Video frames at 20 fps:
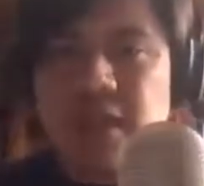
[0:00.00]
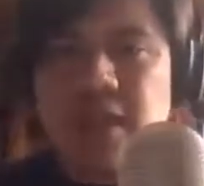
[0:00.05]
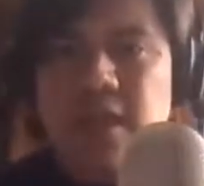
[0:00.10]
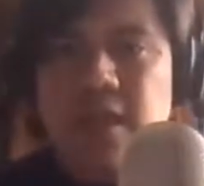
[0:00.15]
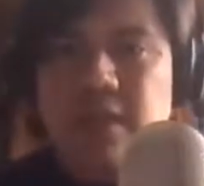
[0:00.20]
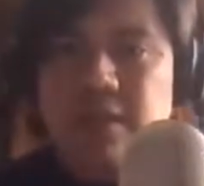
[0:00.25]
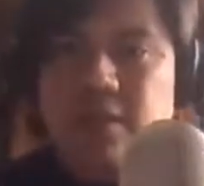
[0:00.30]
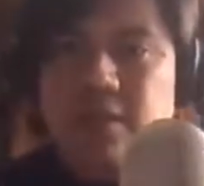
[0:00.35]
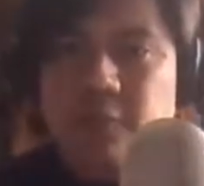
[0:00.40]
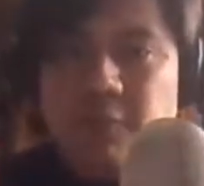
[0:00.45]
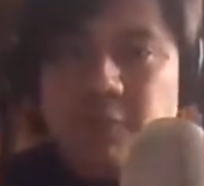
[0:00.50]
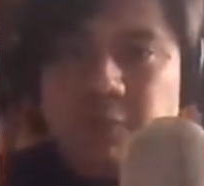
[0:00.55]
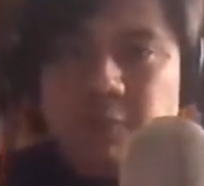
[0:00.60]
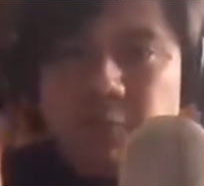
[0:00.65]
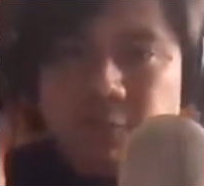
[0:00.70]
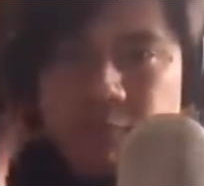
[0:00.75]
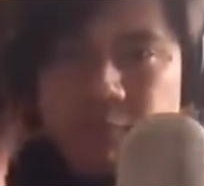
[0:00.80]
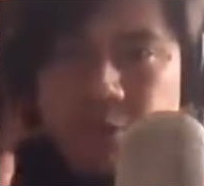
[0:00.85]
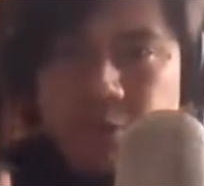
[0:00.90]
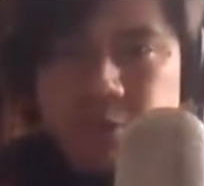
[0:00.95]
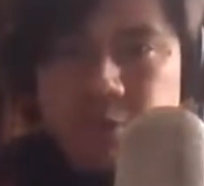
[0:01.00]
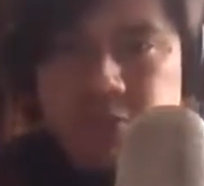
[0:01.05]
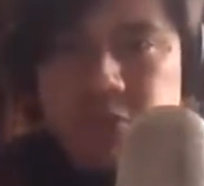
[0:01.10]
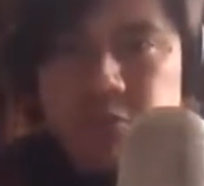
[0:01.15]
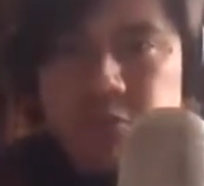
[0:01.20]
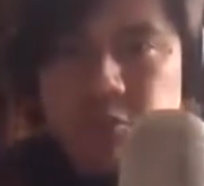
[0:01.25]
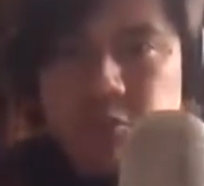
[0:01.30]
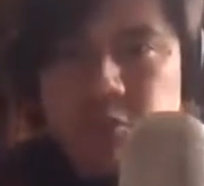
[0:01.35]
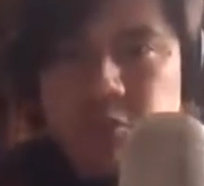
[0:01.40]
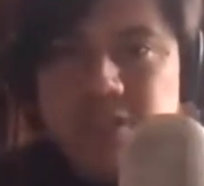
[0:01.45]
the person
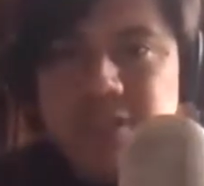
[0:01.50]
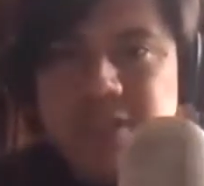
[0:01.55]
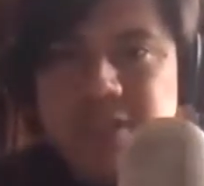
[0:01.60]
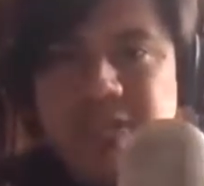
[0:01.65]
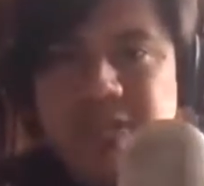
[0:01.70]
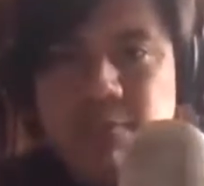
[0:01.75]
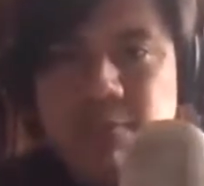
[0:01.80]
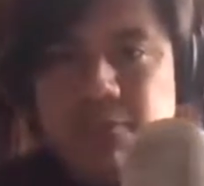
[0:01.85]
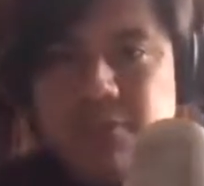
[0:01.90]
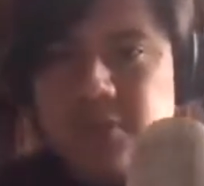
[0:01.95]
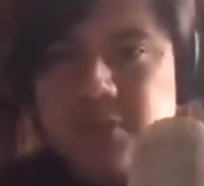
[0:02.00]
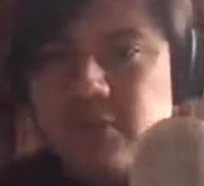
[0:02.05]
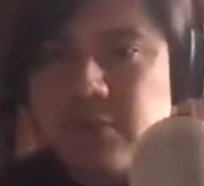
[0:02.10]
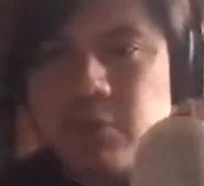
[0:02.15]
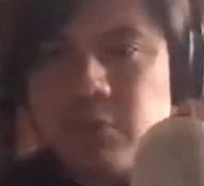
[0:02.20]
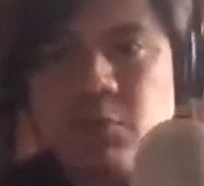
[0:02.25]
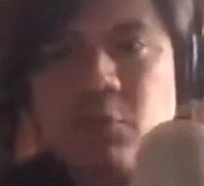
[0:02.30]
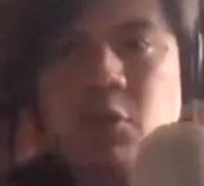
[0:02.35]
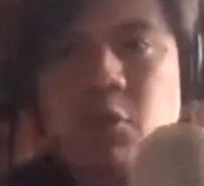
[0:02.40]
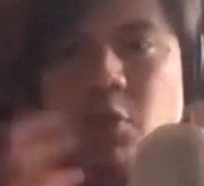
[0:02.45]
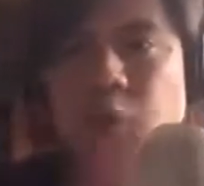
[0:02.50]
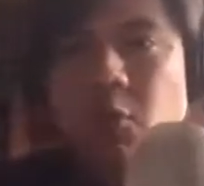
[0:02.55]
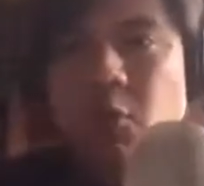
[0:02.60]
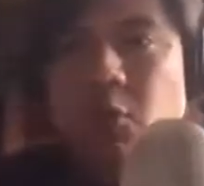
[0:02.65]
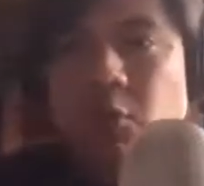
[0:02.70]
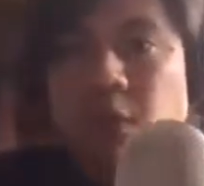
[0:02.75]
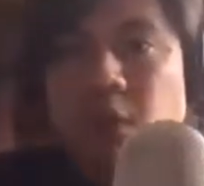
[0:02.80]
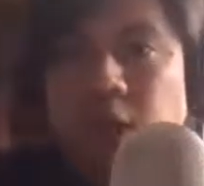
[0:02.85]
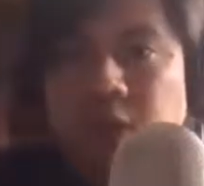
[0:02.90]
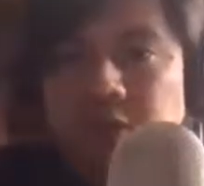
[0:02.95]
who is able to
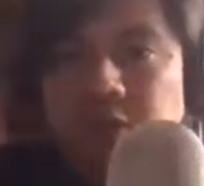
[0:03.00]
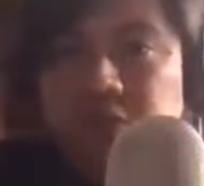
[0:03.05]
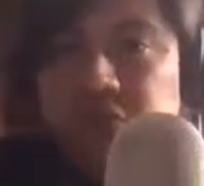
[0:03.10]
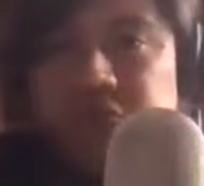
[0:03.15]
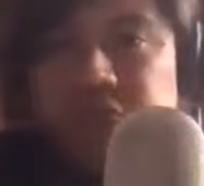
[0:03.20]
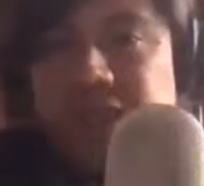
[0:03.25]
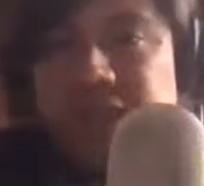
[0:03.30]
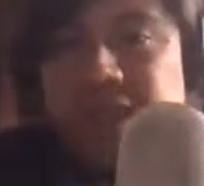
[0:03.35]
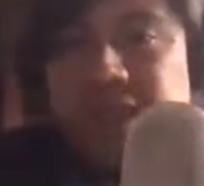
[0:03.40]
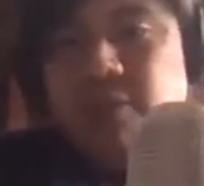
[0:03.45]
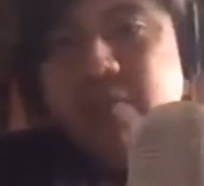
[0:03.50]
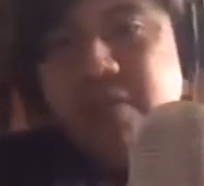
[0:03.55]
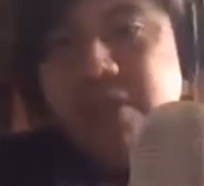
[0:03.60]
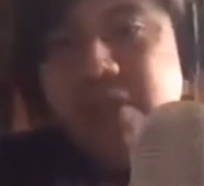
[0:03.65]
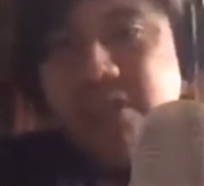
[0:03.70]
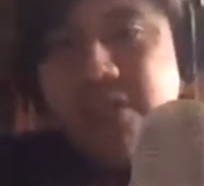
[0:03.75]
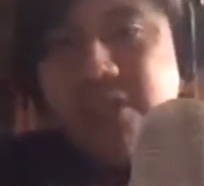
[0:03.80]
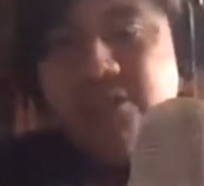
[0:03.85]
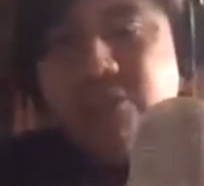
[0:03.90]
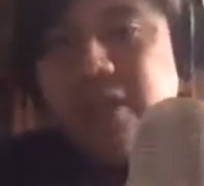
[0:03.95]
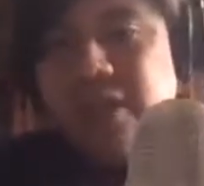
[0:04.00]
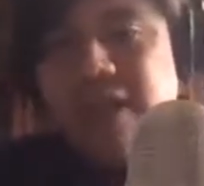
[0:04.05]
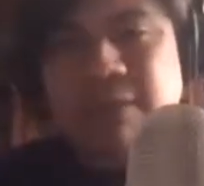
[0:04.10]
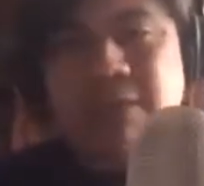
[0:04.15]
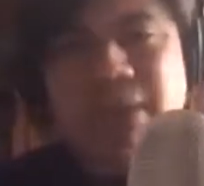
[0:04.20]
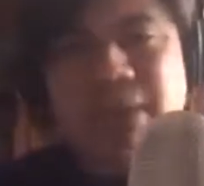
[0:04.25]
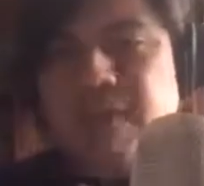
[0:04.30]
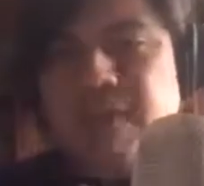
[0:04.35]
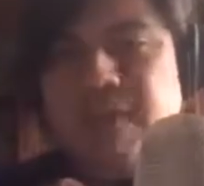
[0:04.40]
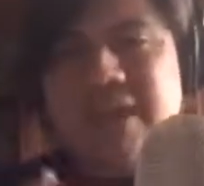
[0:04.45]
go understand a business, right?
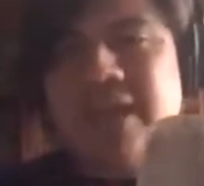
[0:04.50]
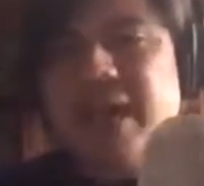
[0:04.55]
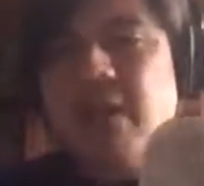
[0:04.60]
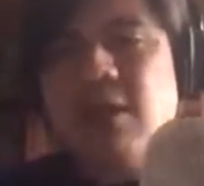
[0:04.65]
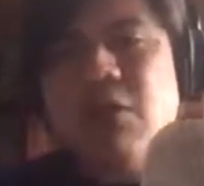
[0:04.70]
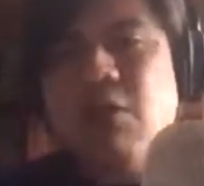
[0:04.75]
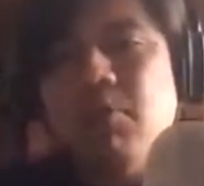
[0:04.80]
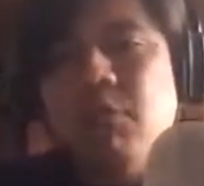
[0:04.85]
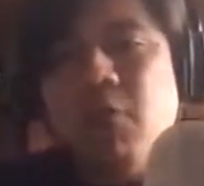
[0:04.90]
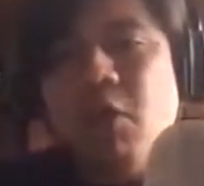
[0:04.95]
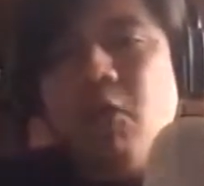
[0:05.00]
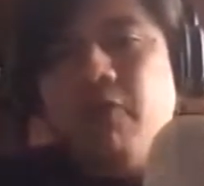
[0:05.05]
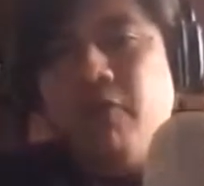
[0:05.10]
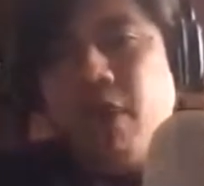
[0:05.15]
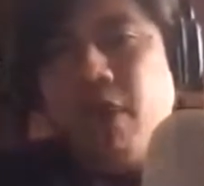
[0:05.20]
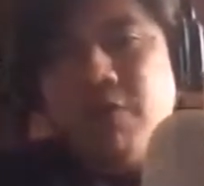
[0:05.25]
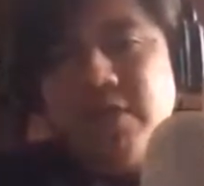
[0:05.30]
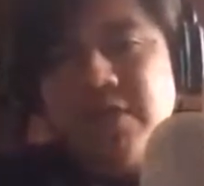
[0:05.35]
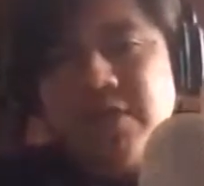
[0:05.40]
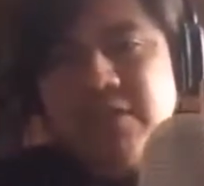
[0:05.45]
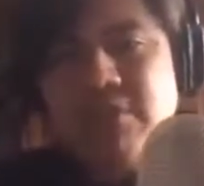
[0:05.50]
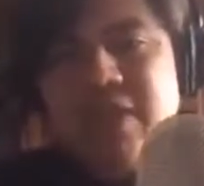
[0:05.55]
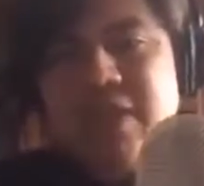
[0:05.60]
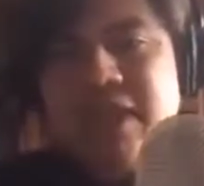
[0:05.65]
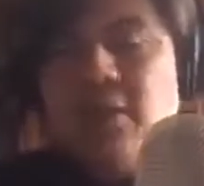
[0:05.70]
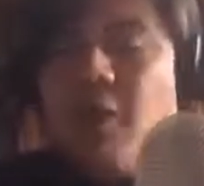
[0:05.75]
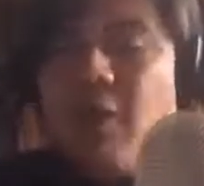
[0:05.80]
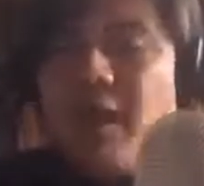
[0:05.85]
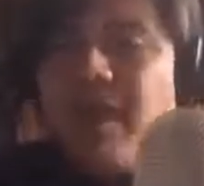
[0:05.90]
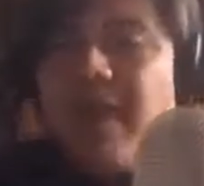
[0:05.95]
I may not know pharmacy, but I
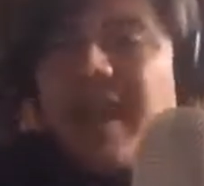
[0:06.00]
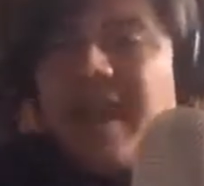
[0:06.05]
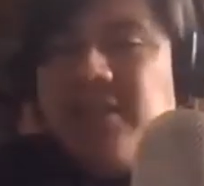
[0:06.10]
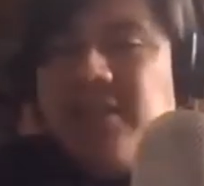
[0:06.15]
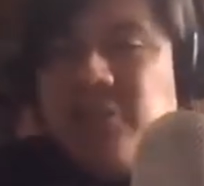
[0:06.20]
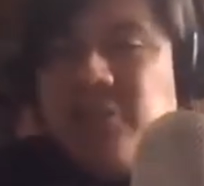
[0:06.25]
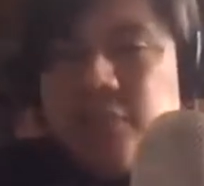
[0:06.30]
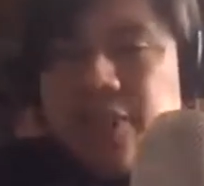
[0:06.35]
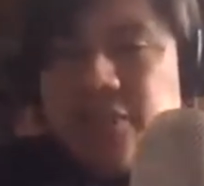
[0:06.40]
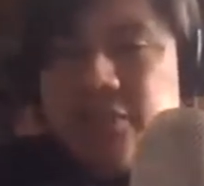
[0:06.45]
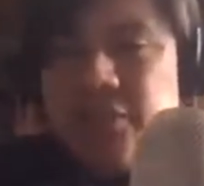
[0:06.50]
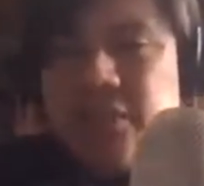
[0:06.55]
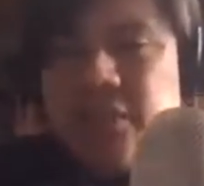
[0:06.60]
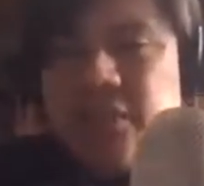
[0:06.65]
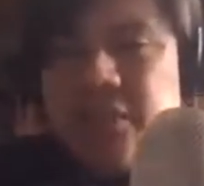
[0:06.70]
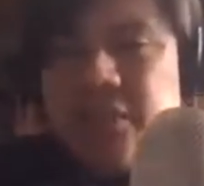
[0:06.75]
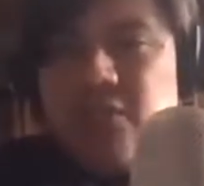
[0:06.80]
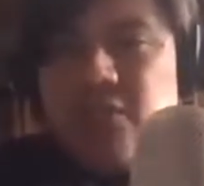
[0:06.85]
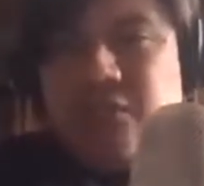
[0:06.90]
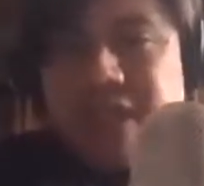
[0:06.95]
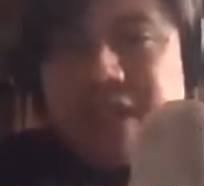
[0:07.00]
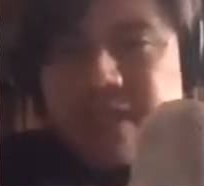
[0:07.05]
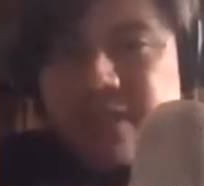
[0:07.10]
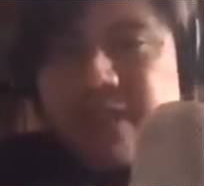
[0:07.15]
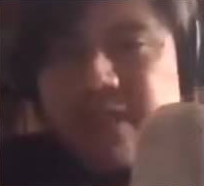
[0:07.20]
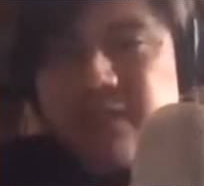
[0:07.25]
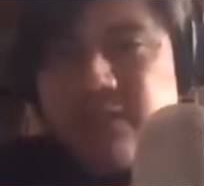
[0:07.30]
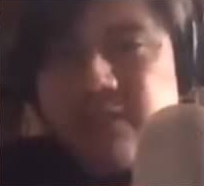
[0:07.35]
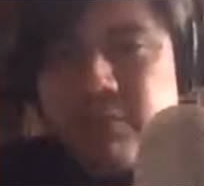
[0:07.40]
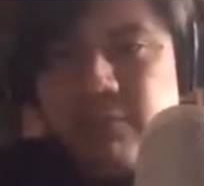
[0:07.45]
know how to ask questions and extract
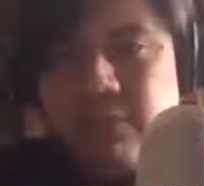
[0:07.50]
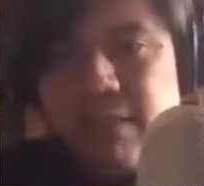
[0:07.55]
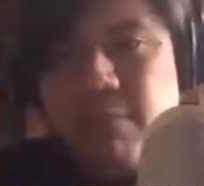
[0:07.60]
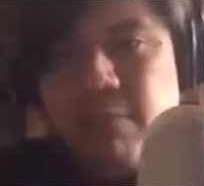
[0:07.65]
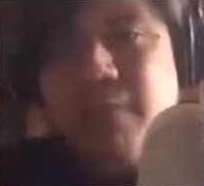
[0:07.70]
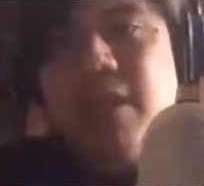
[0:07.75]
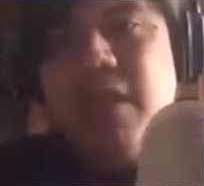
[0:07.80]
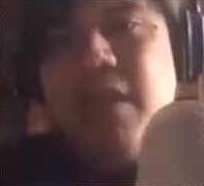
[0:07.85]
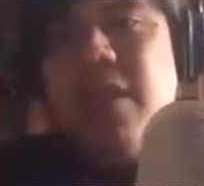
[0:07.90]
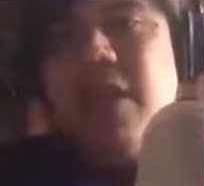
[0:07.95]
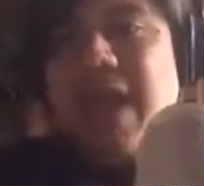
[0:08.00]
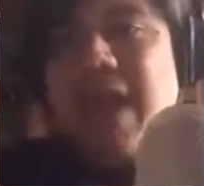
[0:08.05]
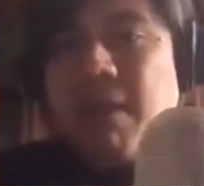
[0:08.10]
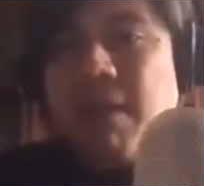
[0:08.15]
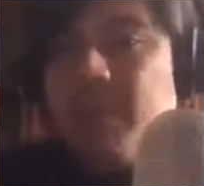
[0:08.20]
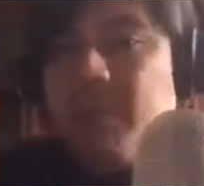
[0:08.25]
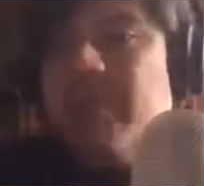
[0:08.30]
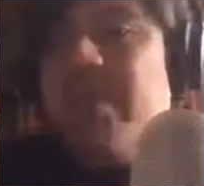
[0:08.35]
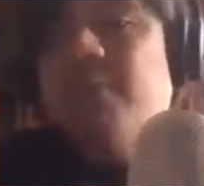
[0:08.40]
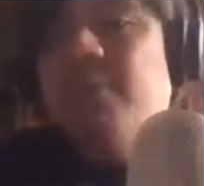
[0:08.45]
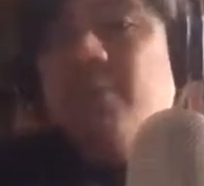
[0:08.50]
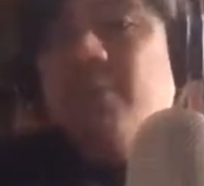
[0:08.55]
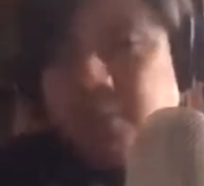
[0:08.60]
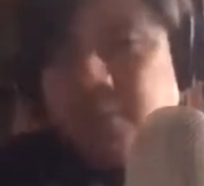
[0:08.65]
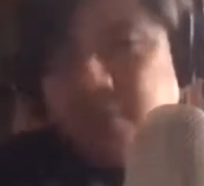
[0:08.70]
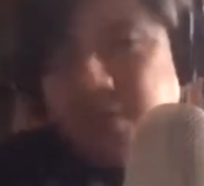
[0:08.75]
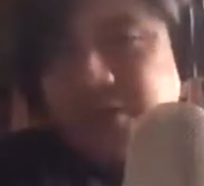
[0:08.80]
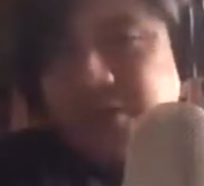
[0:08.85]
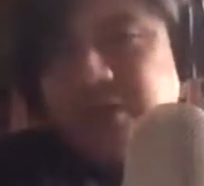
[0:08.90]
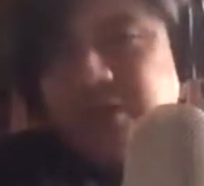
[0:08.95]
things from them. I'm a people
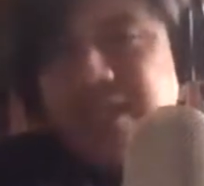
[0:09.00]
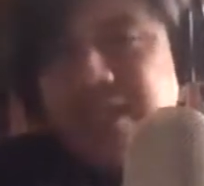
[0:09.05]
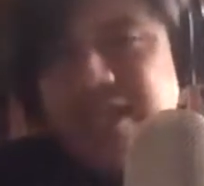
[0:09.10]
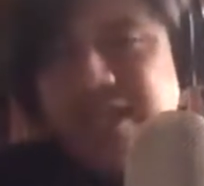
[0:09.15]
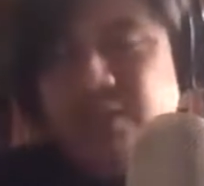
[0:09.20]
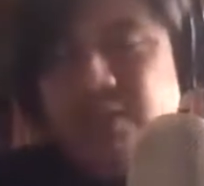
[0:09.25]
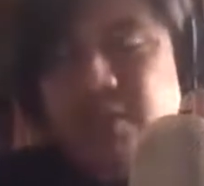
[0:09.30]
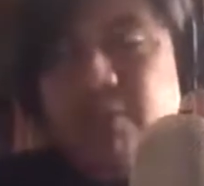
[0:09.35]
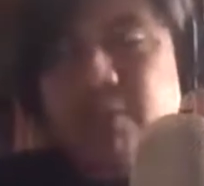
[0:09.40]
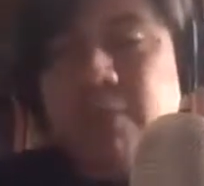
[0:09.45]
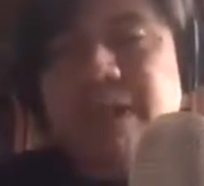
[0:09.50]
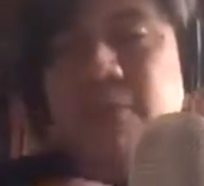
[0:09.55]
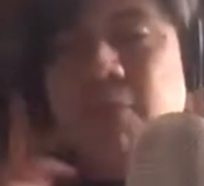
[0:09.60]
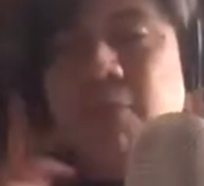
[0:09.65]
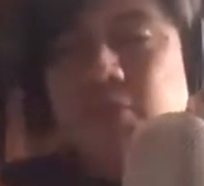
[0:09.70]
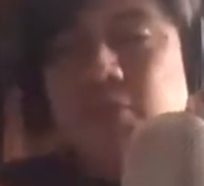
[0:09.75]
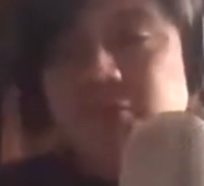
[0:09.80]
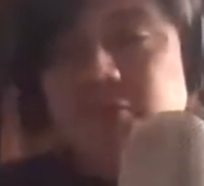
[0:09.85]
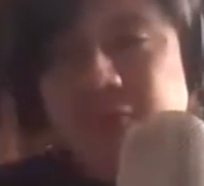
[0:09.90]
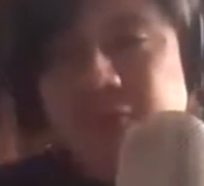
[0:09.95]
person in that aspect, but I'm also a